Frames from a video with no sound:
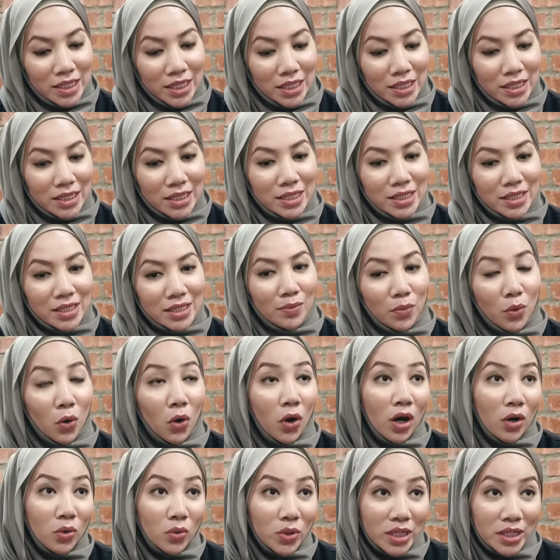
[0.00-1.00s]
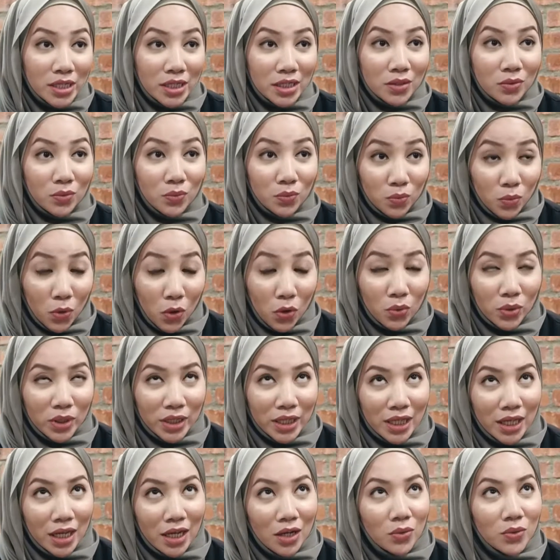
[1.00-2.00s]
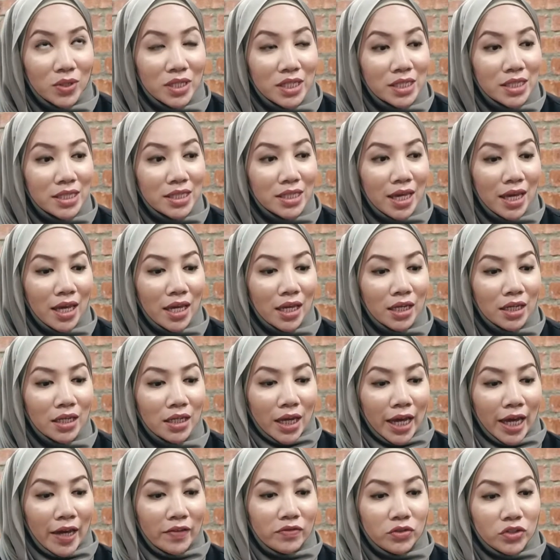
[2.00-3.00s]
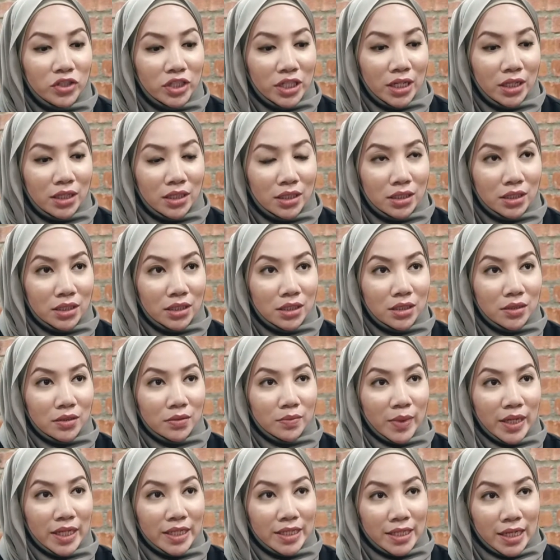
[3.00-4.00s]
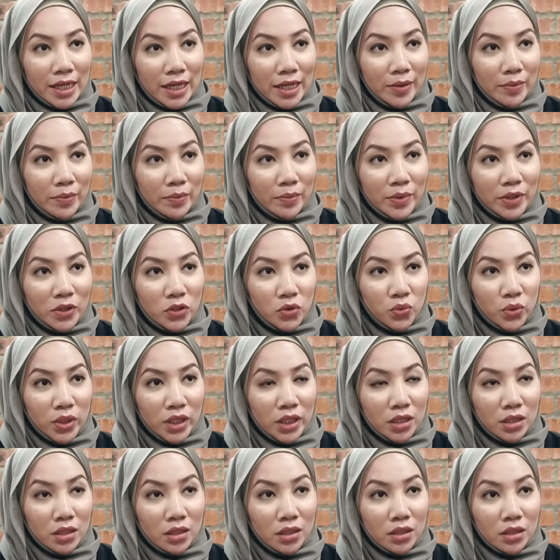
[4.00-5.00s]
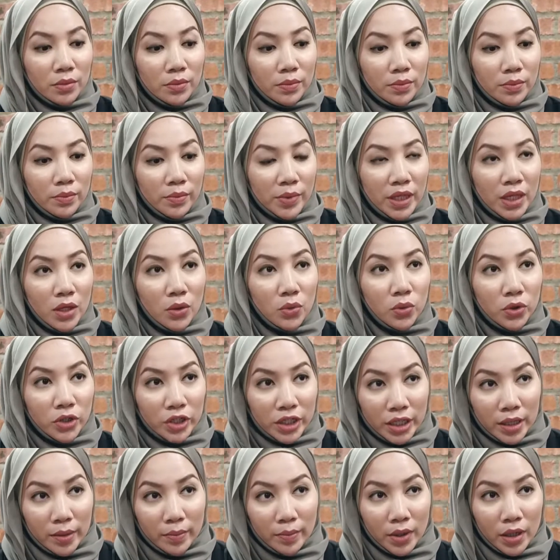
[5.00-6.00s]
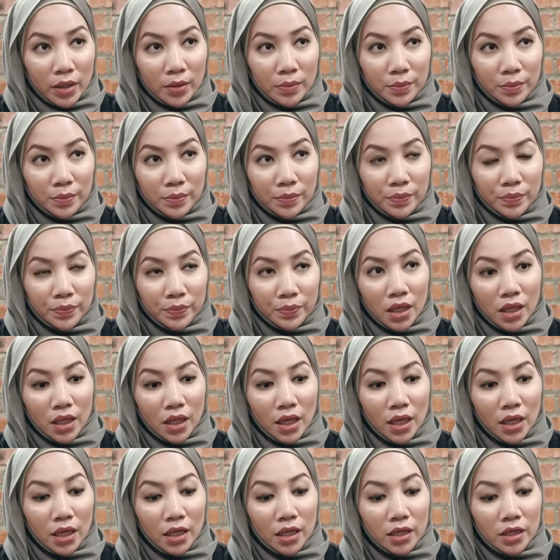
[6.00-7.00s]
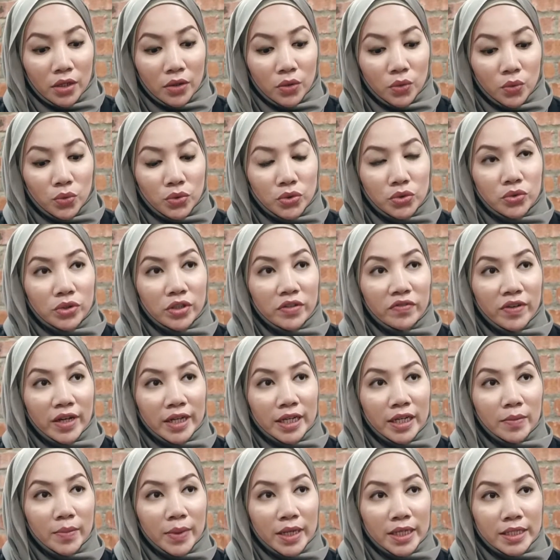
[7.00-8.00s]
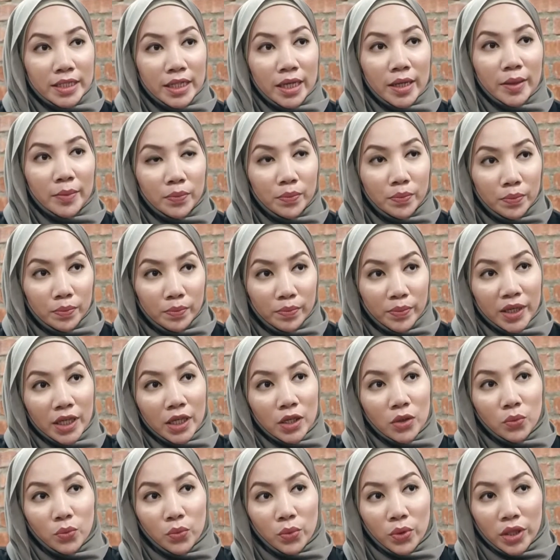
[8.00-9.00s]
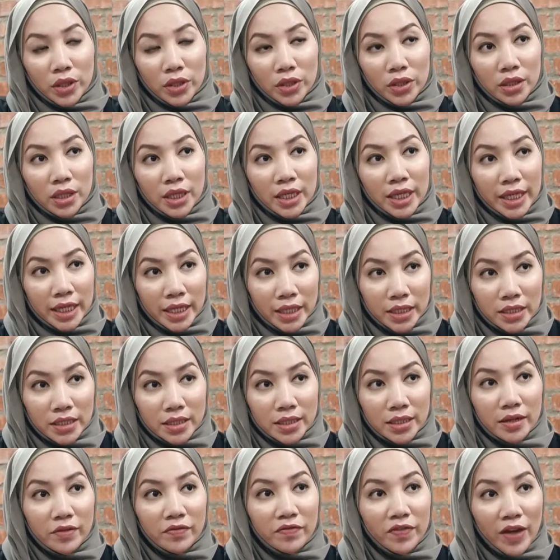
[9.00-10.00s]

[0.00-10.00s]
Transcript: it's more hours, more working hours, and I have to juggle my time between being a working mom and also dividing my time being with the kids and